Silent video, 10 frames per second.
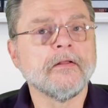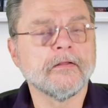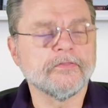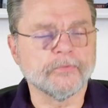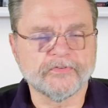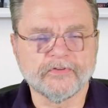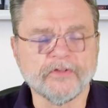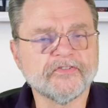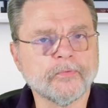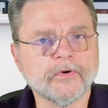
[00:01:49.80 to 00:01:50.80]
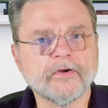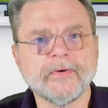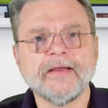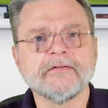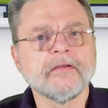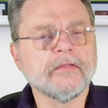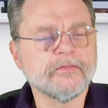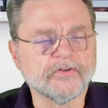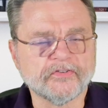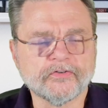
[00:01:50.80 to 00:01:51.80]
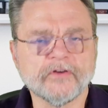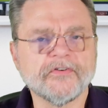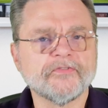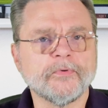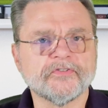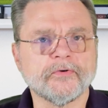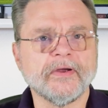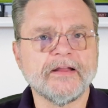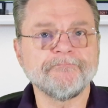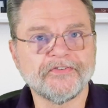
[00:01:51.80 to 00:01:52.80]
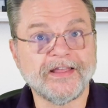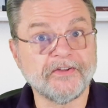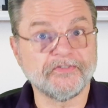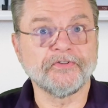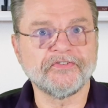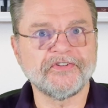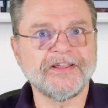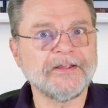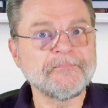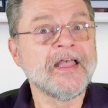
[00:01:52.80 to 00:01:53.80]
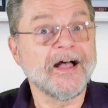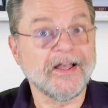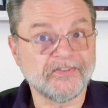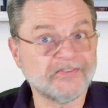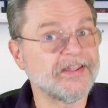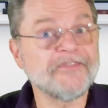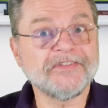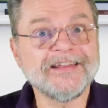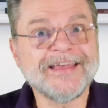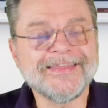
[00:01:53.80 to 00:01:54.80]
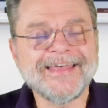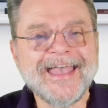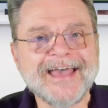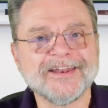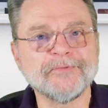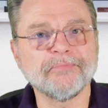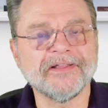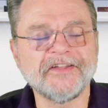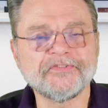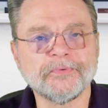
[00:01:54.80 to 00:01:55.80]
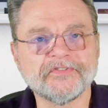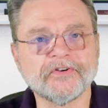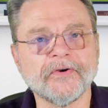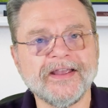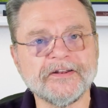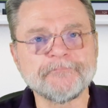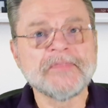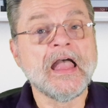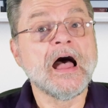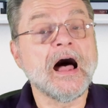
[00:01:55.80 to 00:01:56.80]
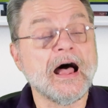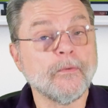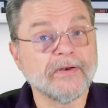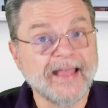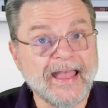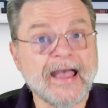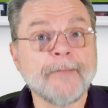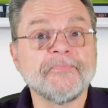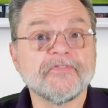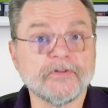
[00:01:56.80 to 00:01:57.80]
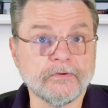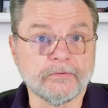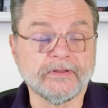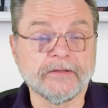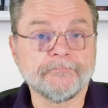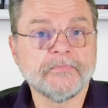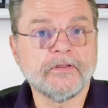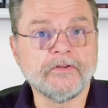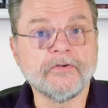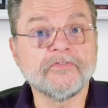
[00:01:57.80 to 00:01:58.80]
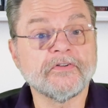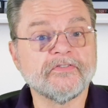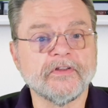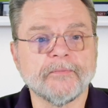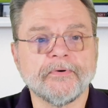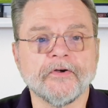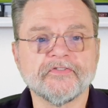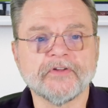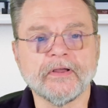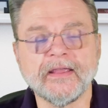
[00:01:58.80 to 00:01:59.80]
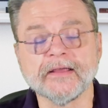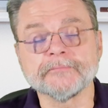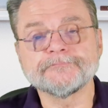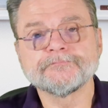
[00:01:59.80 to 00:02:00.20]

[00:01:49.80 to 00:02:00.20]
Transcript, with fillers: The results were great. Their service was great. As you'll see, a safety net they had in place was great. I would absolutely use Cinepost again.